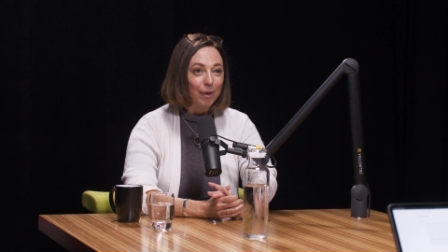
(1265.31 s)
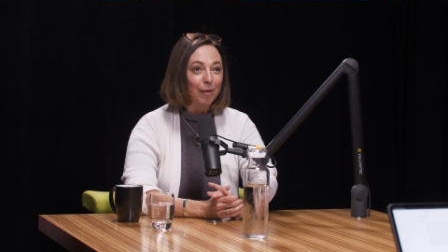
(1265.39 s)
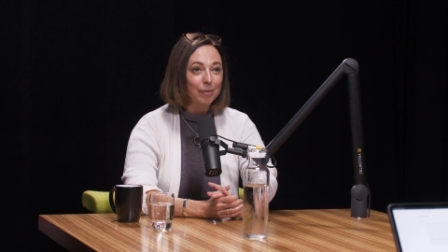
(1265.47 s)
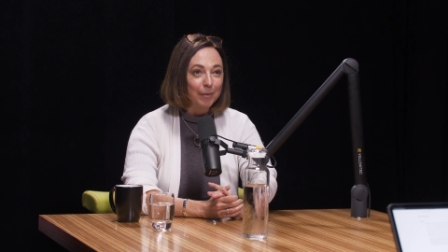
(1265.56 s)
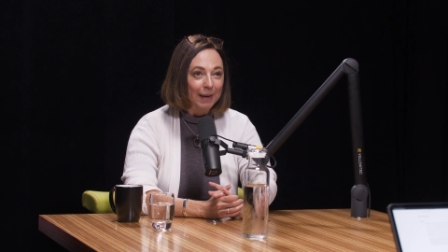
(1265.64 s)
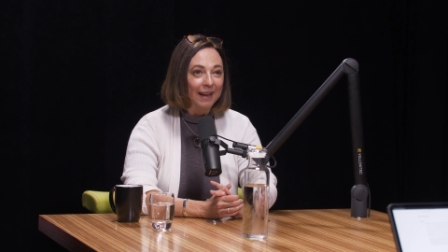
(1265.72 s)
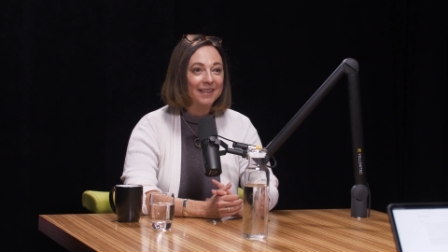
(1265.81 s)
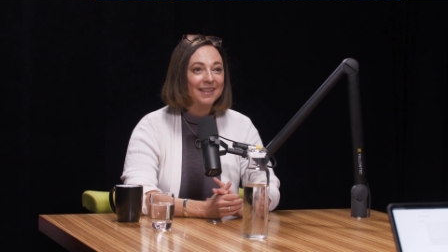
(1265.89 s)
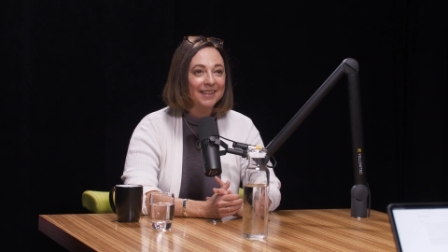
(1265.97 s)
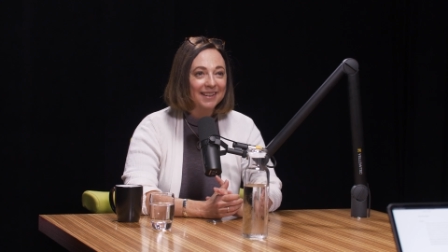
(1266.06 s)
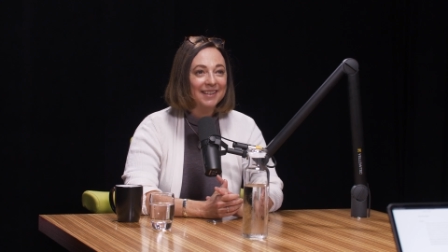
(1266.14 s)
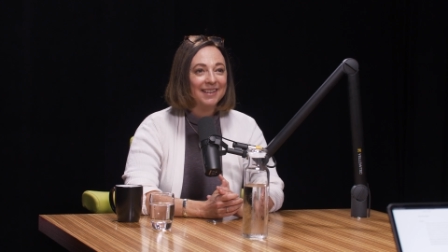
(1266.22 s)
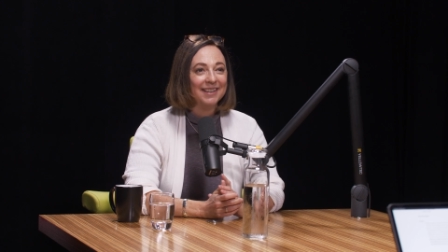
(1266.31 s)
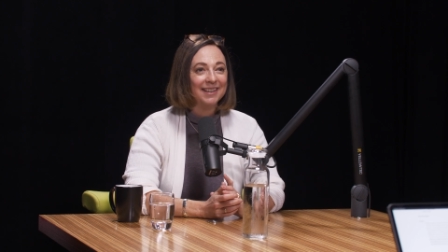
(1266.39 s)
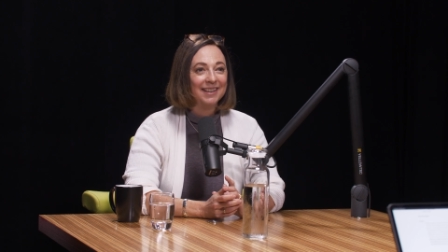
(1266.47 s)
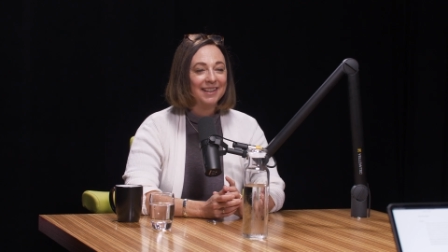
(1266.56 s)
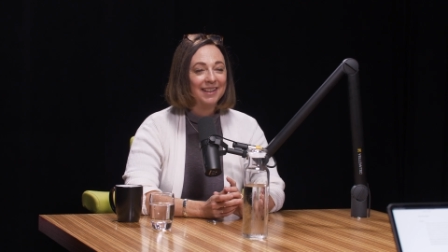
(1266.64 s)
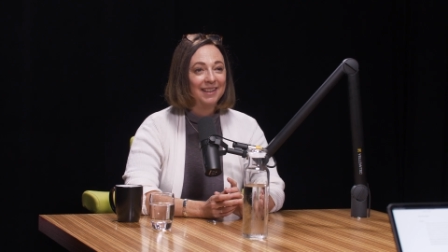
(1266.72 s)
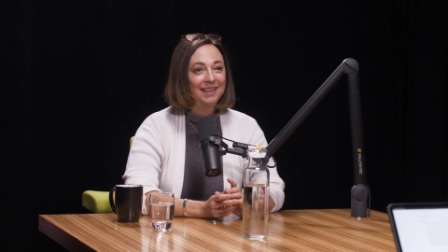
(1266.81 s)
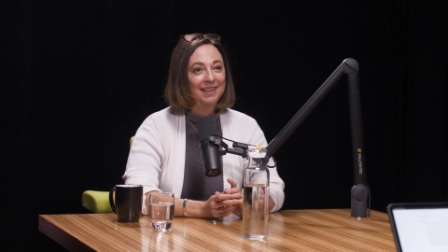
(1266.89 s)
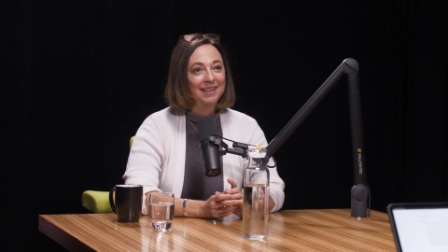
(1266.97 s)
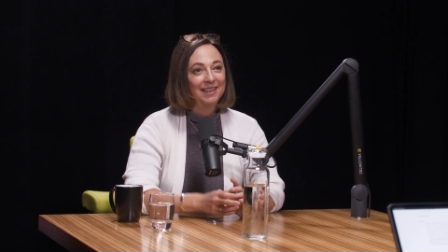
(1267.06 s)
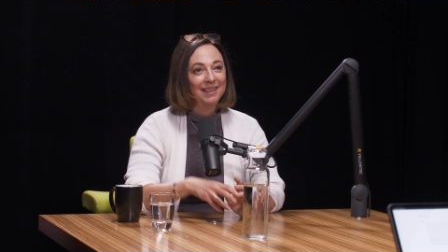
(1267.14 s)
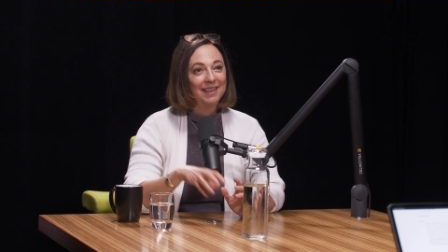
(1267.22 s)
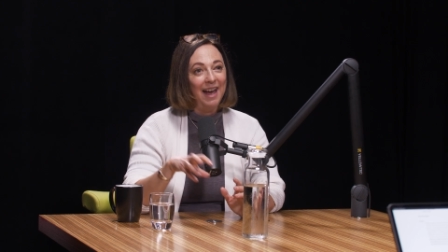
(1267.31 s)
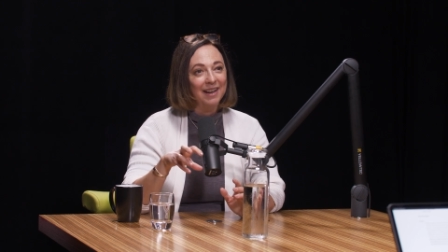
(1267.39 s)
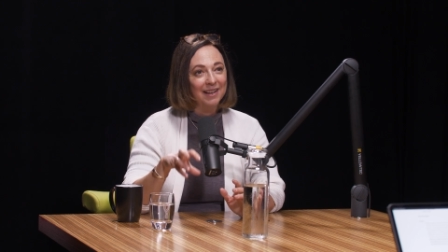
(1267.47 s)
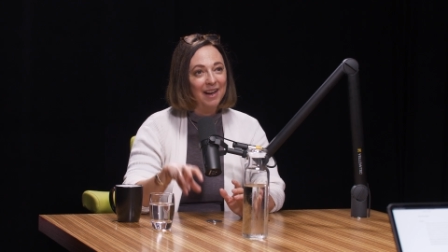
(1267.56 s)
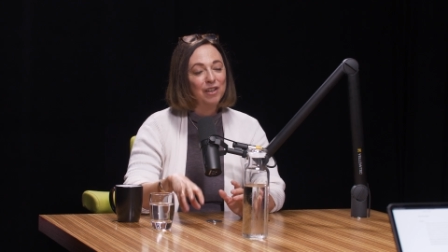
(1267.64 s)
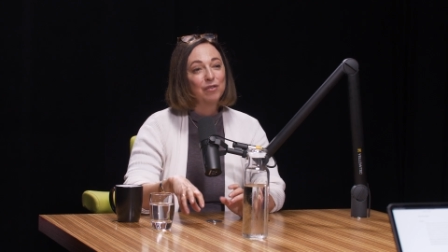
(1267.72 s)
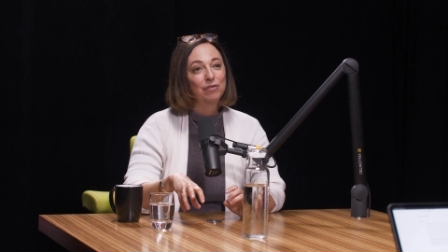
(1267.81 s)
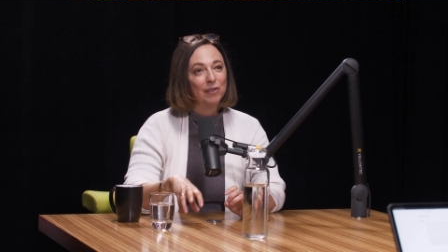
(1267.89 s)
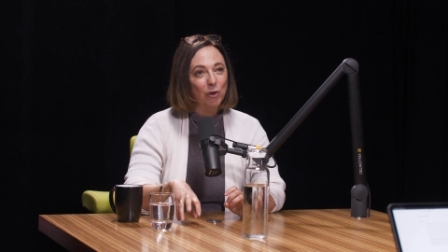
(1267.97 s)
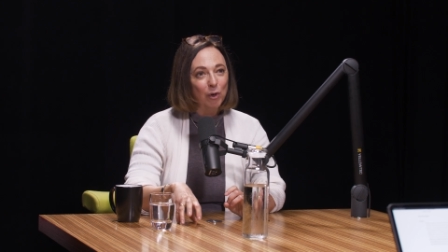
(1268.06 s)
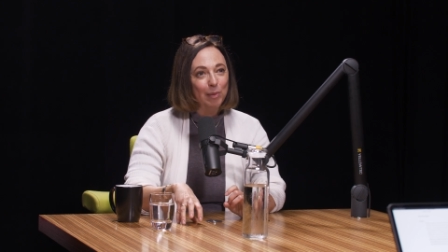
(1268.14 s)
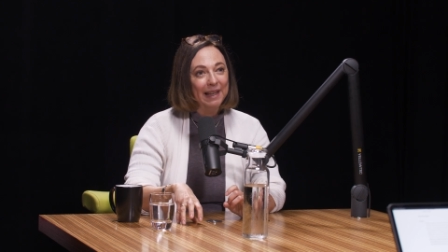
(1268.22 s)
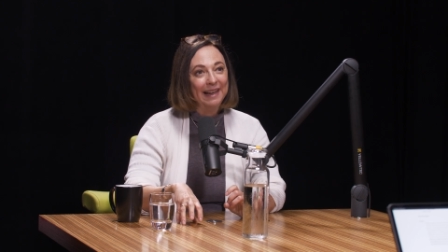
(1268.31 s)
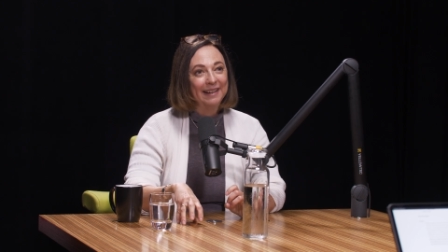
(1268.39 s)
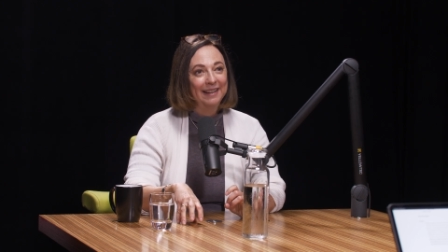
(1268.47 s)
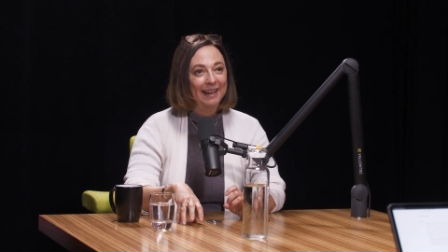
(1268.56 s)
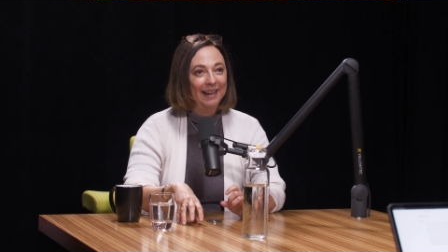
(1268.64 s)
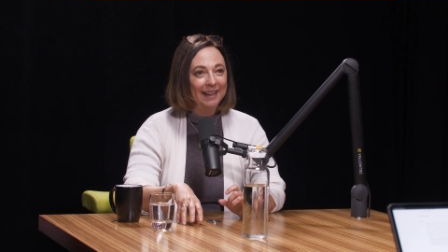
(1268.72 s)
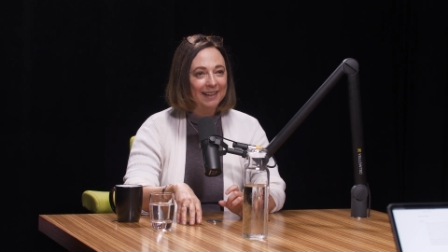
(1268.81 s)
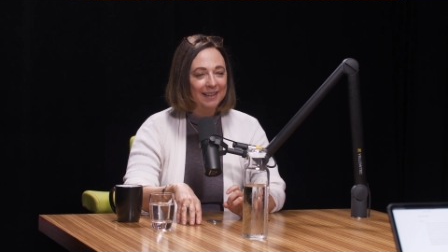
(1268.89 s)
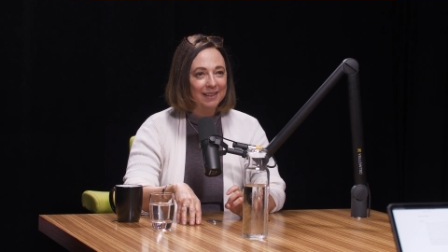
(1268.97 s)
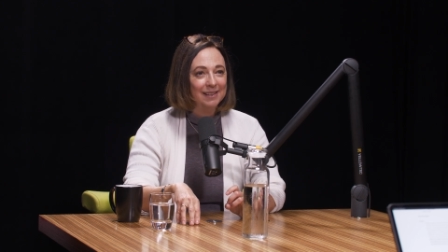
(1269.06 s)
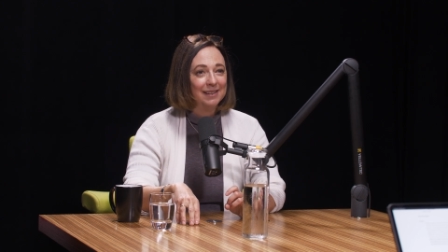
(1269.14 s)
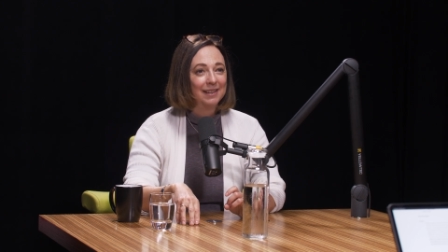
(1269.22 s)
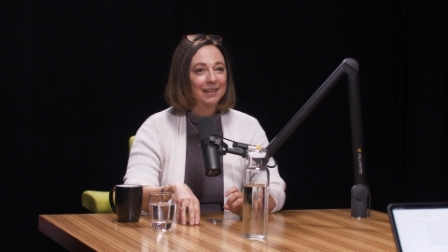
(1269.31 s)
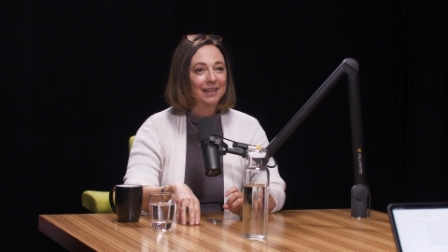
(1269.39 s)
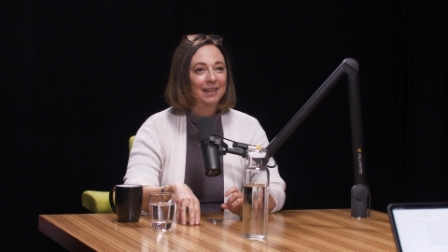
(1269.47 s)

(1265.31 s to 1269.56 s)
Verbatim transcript: problematic that kind of floor plan is.